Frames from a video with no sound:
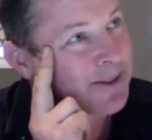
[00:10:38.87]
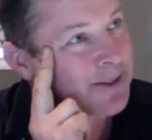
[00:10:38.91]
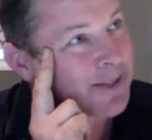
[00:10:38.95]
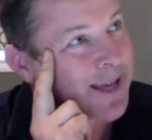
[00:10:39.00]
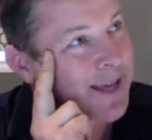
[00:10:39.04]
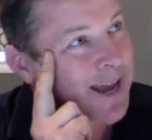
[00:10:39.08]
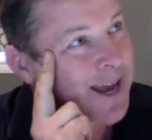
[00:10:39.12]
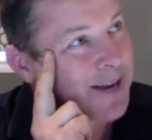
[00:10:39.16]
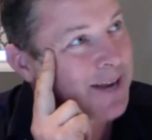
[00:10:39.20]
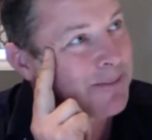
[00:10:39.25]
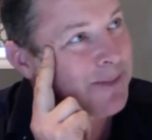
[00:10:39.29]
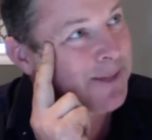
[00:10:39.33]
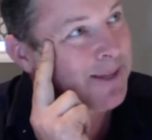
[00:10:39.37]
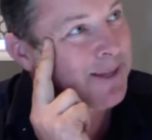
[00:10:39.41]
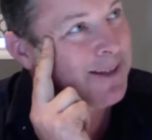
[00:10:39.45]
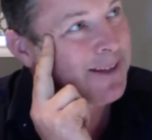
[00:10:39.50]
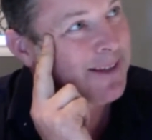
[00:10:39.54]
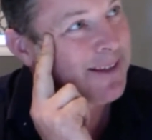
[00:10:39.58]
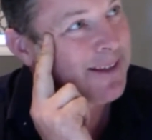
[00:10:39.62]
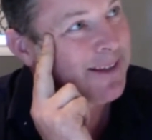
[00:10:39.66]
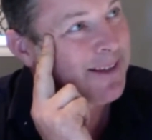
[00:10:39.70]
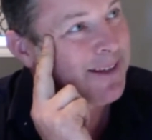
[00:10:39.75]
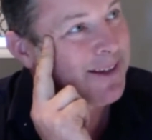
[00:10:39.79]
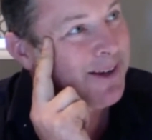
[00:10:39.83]
Academy.
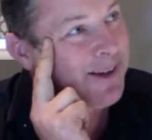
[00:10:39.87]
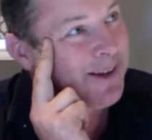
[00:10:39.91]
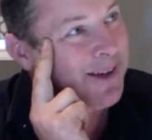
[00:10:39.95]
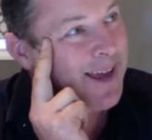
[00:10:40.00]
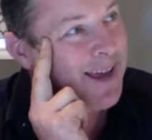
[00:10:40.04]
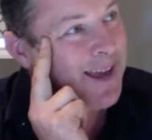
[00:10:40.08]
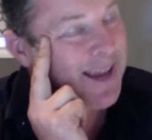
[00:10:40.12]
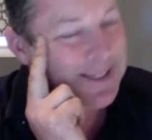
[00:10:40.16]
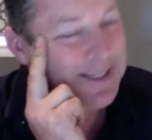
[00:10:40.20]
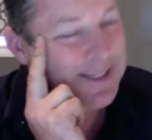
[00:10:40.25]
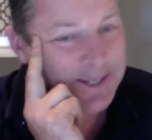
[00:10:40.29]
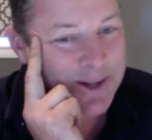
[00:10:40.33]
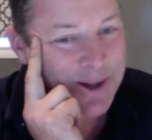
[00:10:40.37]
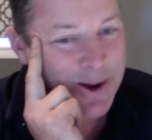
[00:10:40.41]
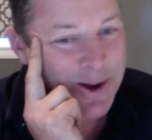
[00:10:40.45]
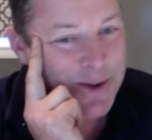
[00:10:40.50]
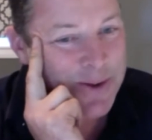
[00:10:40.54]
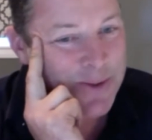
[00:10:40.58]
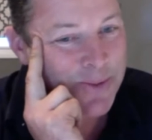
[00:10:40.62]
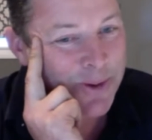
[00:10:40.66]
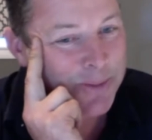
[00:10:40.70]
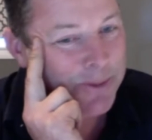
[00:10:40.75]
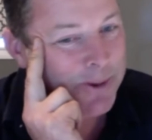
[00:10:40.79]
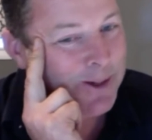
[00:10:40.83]
As you know,
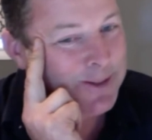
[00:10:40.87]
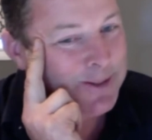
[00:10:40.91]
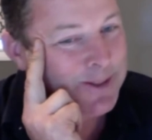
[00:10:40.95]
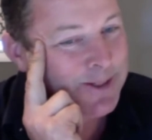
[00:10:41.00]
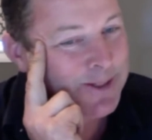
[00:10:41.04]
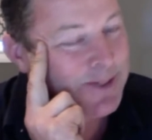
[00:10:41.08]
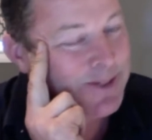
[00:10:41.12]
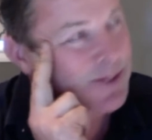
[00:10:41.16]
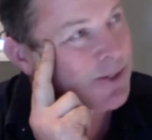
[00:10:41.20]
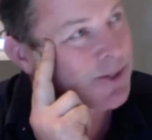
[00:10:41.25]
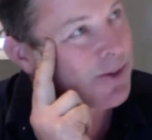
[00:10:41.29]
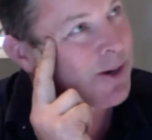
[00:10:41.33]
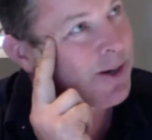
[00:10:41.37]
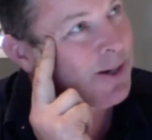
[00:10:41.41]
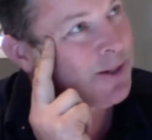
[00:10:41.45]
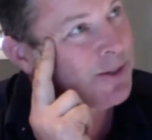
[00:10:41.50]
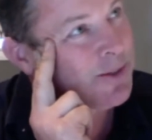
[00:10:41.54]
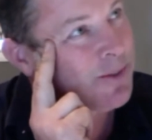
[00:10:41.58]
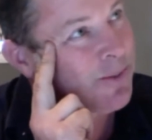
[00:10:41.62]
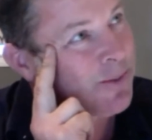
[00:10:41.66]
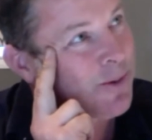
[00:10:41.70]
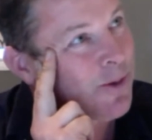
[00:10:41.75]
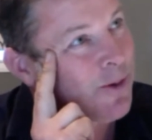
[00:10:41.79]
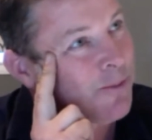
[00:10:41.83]
Robbo's enjoyed
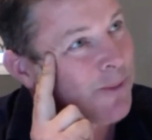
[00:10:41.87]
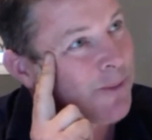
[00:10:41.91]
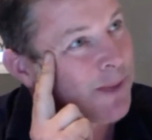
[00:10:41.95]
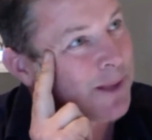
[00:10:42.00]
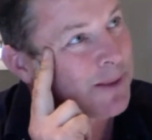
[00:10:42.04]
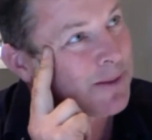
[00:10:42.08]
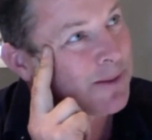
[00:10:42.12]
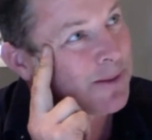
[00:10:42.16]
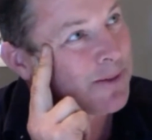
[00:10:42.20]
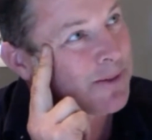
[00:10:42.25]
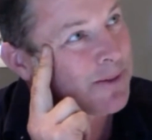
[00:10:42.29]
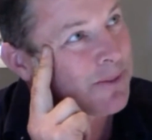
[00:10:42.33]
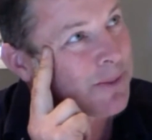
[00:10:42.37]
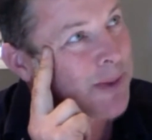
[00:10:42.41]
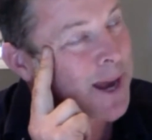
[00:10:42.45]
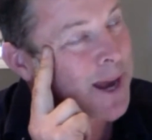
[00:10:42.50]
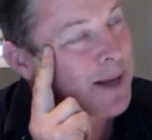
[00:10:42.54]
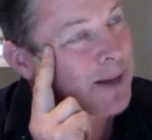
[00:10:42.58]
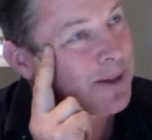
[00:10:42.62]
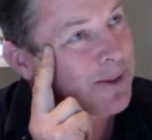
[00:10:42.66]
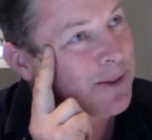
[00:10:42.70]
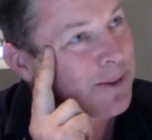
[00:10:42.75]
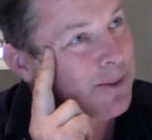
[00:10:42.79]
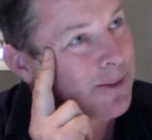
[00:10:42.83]
12-month
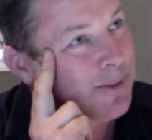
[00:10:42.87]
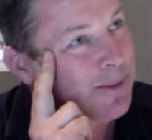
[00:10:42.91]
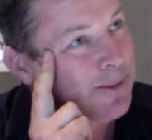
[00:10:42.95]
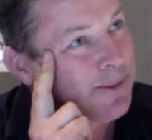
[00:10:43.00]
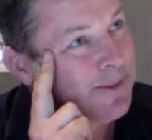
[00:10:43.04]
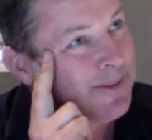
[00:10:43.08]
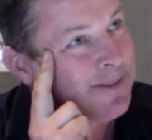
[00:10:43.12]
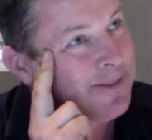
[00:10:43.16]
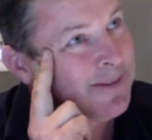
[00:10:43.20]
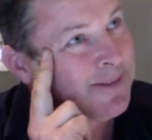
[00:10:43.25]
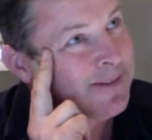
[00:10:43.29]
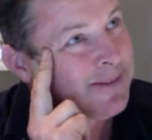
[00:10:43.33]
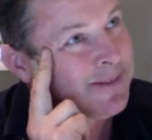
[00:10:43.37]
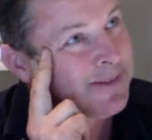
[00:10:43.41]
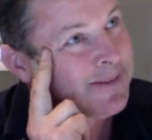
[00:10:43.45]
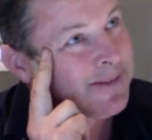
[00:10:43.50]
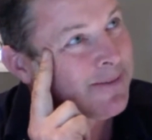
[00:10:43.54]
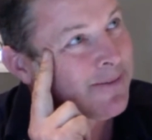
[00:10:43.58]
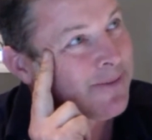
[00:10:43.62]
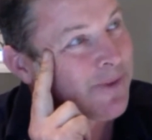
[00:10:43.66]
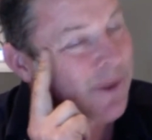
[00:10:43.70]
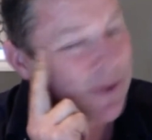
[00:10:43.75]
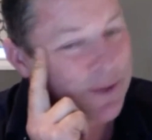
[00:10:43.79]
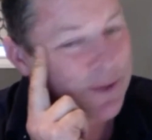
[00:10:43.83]
sabbatical
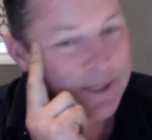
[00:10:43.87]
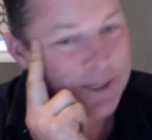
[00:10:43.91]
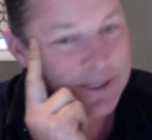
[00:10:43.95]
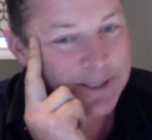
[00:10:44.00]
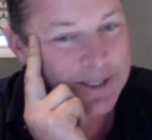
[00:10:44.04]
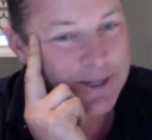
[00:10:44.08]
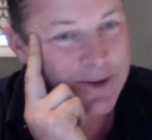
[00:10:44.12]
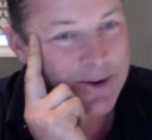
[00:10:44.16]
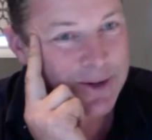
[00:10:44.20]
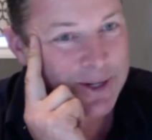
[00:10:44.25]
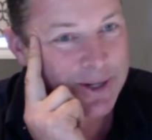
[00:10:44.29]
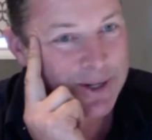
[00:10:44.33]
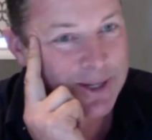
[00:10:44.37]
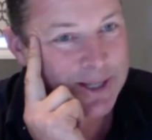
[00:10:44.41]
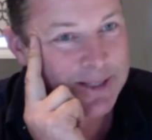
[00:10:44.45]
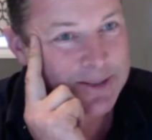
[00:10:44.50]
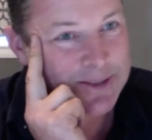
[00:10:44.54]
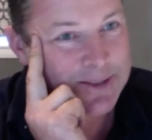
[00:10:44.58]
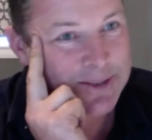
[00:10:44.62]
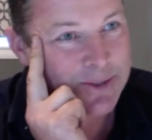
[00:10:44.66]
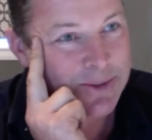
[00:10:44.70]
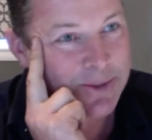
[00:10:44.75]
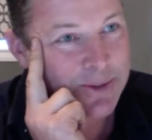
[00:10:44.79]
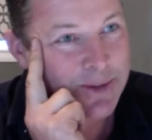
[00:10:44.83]
focusing on his
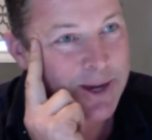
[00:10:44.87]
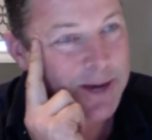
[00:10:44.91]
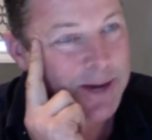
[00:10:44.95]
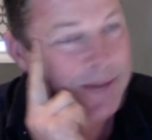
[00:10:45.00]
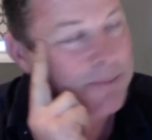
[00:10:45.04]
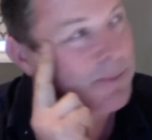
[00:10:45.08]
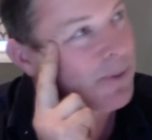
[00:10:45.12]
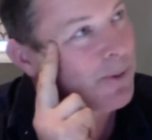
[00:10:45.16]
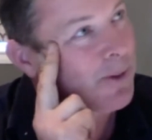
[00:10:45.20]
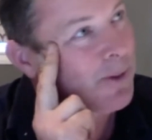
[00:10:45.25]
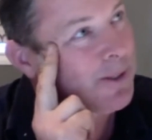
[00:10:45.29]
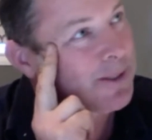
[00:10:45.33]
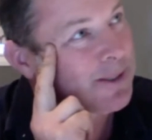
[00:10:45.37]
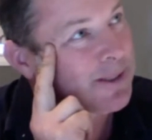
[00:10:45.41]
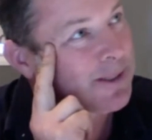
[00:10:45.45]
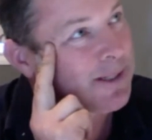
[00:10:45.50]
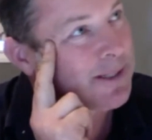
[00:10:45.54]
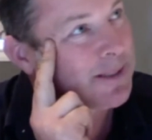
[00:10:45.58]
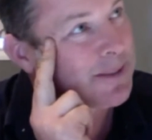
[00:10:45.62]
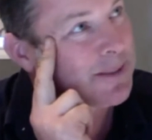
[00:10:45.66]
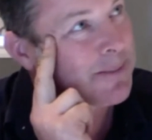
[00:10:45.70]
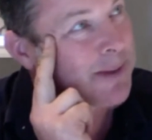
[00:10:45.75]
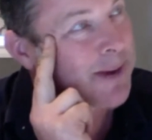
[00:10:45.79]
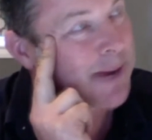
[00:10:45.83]
two young boys and
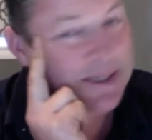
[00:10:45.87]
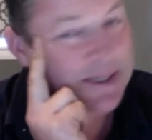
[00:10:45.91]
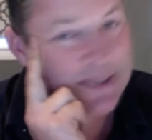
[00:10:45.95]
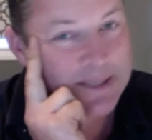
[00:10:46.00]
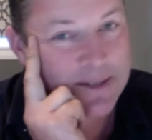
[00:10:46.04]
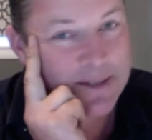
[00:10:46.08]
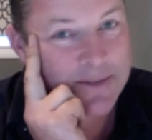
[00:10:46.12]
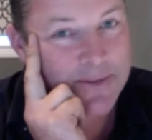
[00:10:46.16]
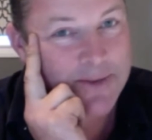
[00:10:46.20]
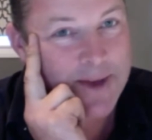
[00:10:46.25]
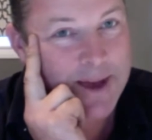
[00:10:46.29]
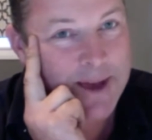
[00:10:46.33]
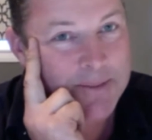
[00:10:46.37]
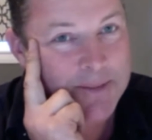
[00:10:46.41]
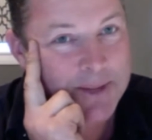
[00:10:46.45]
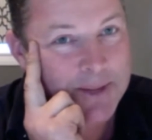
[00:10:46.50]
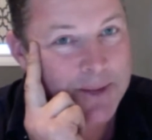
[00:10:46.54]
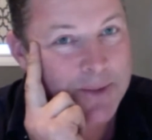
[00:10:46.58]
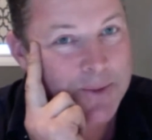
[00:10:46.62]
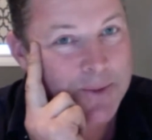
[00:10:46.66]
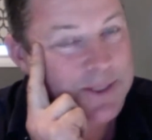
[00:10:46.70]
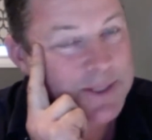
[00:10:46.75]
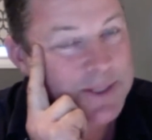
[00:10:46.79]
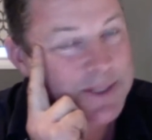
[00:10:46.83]
his amazing family
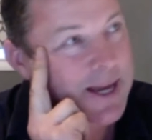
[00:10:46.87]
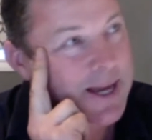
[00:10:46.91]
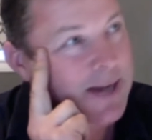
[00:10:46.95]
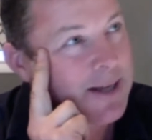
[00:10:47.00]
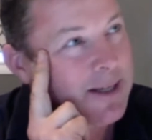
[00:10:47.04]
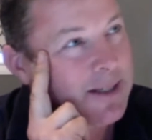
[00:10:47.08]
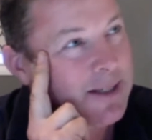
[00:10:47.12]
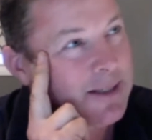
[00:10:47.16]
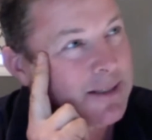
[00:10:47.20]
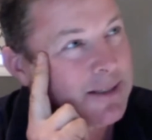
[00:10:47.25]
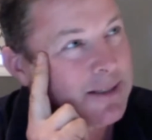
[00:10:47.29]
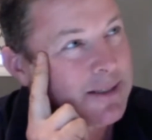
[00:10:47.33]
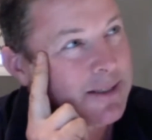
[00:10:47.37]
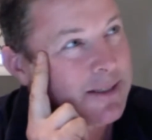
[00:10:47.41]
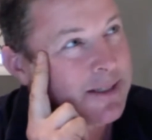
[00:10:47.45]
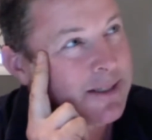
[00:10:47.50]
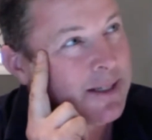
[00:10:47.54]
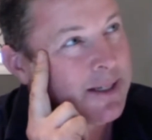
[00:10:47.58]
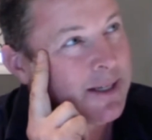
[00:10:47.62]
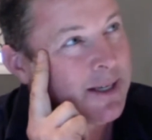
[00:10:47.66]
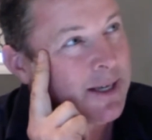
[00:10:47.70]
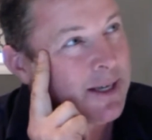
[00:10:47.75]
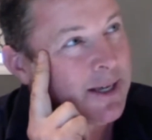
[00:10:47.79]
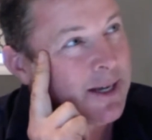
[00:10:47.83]
with Sonny,
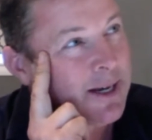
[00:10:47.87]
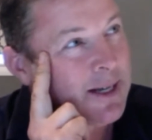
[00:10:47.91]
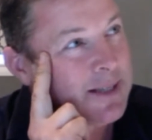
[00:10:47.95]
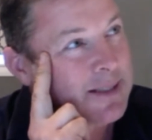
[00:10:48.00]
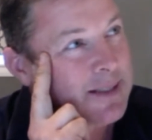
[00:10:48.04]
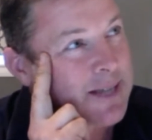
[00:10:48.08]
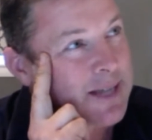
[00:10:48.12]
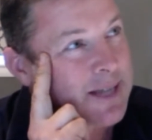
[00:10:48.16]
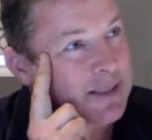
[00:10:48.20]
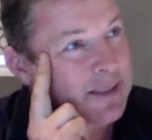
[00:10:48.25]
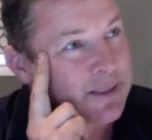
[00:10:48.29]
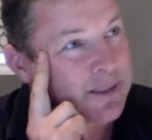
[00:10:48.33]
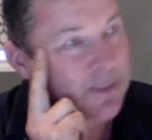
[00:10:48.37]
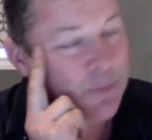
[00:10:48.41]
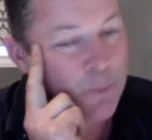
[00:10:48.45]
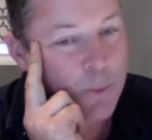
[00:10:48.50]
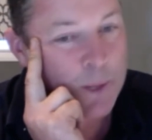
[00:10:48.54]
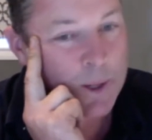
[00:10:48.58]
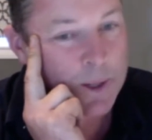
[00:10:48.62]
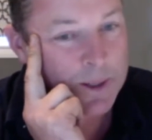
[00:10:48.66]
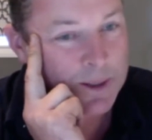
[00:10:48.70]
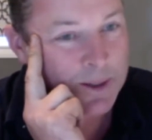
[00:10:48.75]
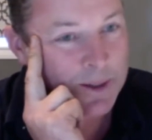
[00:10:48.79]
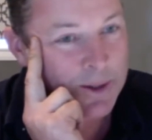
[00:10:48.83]
and has had some
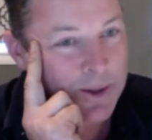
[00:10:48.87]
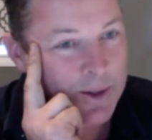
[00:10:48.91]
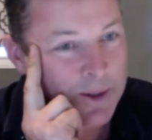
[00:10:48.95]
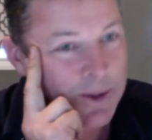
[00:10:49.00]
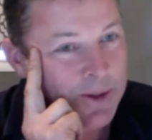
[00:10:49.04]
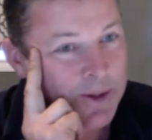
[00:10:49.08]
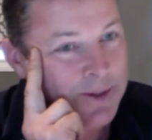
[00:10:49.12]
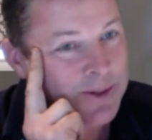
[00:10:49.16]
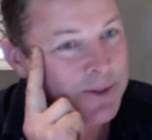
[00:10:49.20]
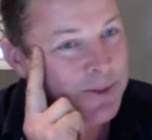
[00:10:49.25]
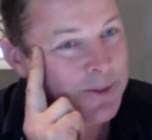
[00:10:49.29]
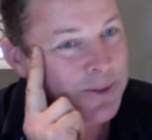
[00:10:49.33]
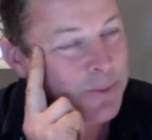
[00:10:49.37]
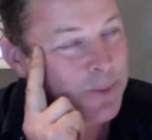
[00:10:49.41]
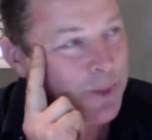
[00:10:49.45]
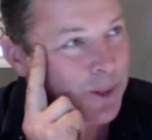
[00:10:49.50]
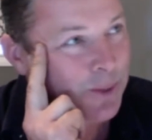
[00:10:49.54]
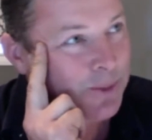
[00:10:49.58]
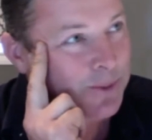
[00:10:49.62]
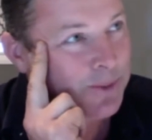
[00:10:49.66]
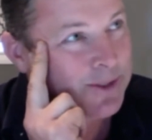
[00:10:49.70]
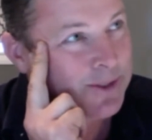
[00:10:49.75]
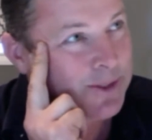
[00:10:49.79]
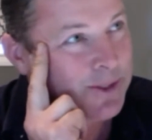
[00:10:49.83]
well-earned and
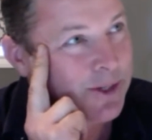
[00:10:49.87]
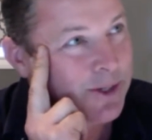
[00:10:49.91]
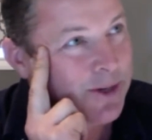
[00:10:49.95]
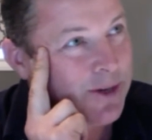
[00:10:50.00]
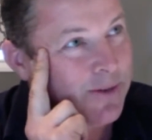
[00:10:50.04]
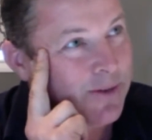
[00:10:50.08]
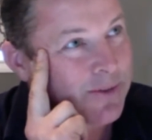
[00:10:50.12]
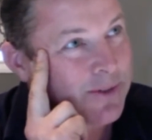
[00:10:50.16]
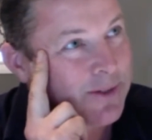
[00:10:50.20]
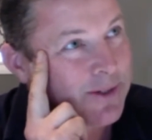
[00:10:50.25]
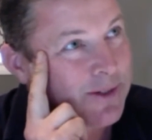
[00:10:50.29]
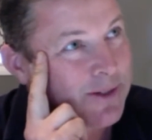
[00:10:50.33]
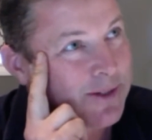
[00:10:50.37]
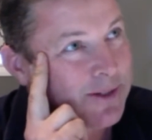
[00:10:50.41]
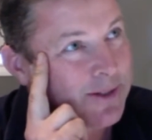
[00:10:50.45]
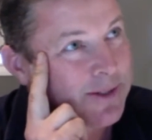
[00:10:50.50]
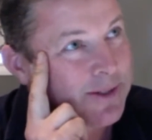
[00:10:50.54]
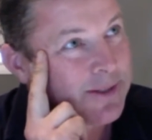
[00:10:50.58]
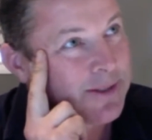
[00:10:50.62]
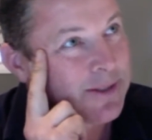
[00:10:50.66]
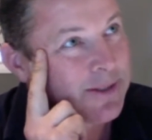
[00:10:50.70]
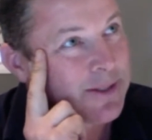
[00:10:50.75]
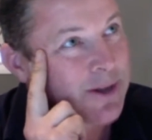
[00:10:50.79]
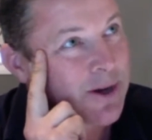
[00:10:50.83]
well-deserved
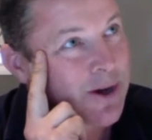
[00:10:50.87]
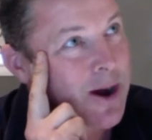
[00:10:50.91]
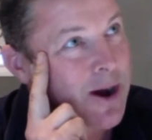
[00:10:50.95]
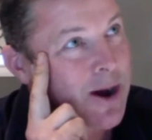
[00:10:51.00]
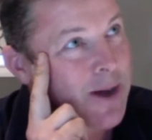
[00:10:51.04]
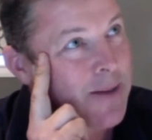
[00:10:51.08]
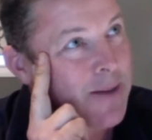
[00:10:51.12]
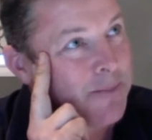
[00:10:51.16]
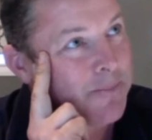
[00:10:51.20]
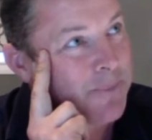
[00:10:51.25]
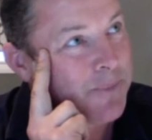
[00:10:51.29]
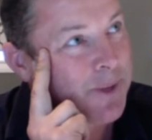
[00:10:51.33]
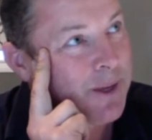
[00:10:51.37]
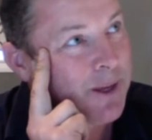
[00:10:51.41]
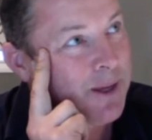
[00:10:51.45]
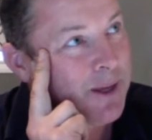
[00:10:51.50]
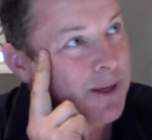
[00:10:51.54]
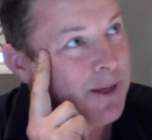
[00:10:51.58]
time